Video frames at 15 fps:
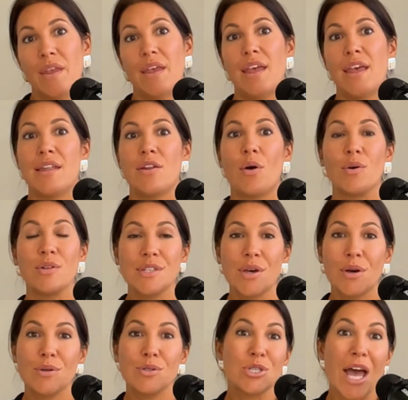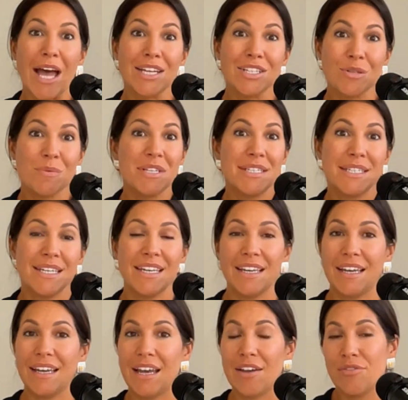And also
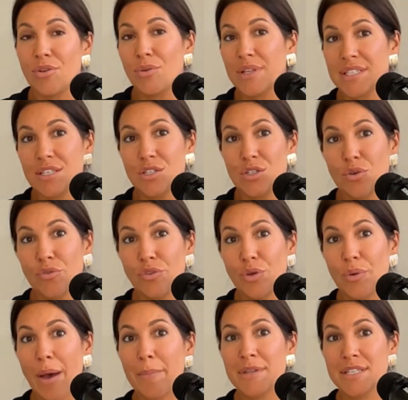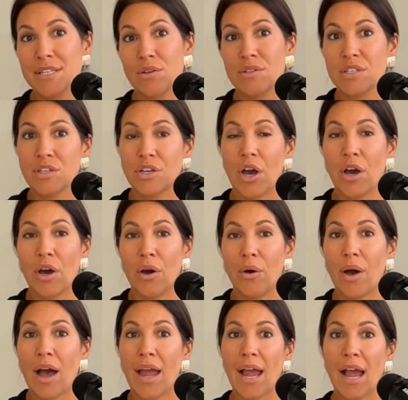ChatGPT. If you listened to a few episodes ago,
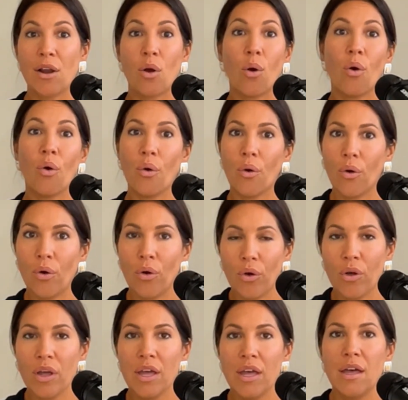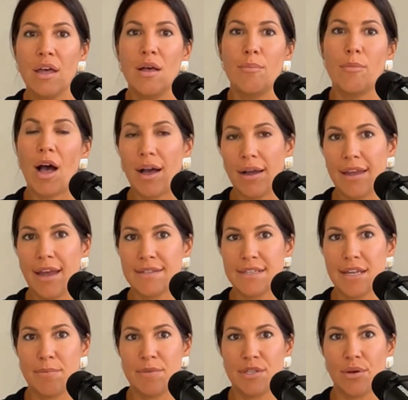I had a whole
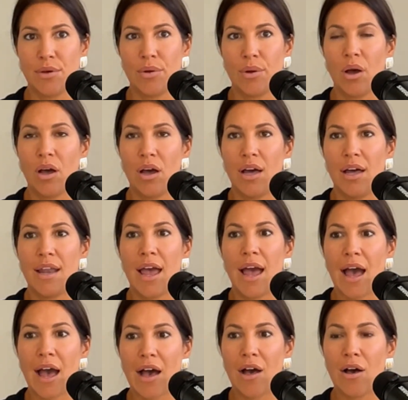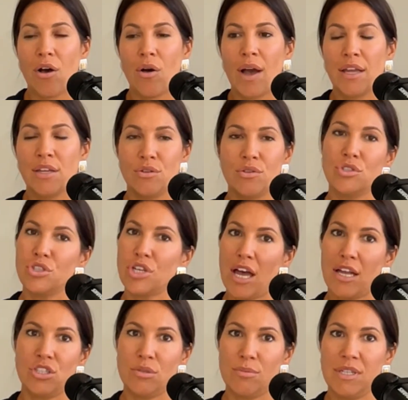podcast episode on how I use
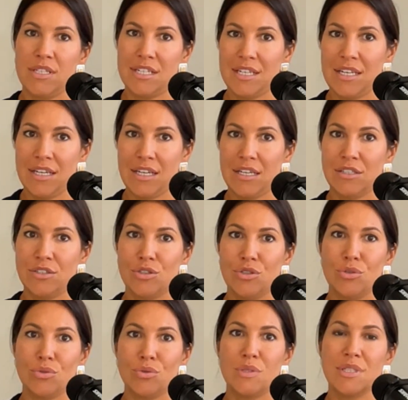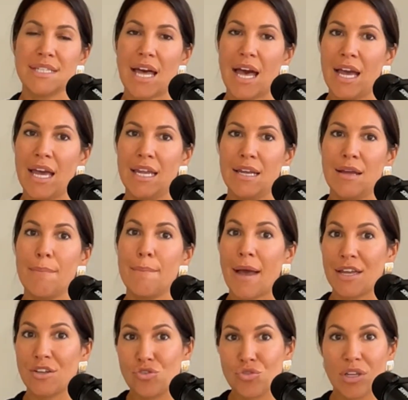ChatGPT to design
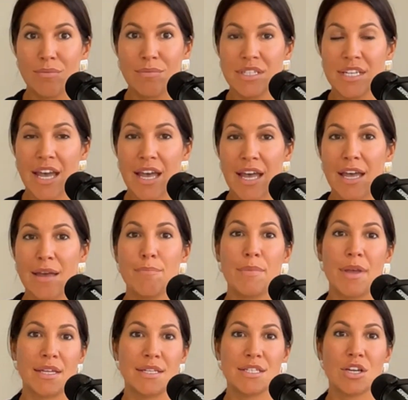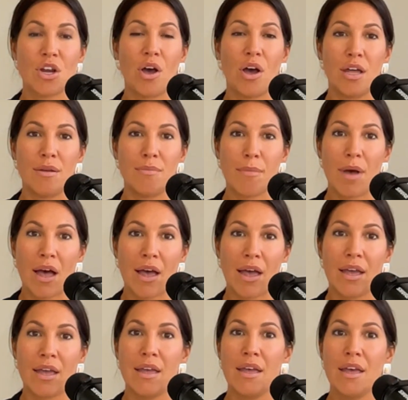my dream day based on
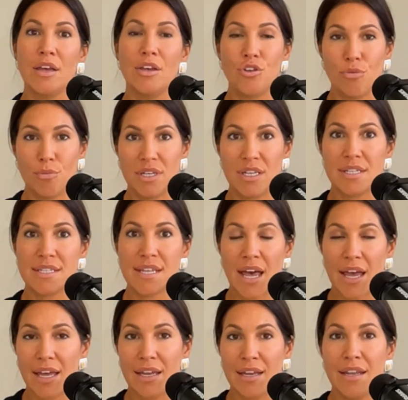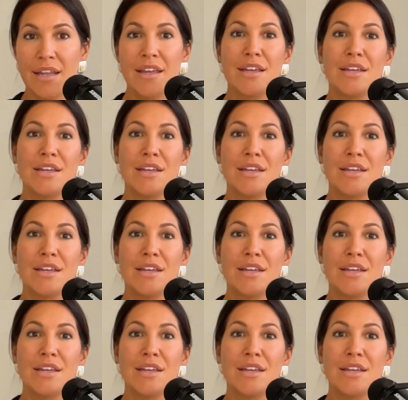my human design.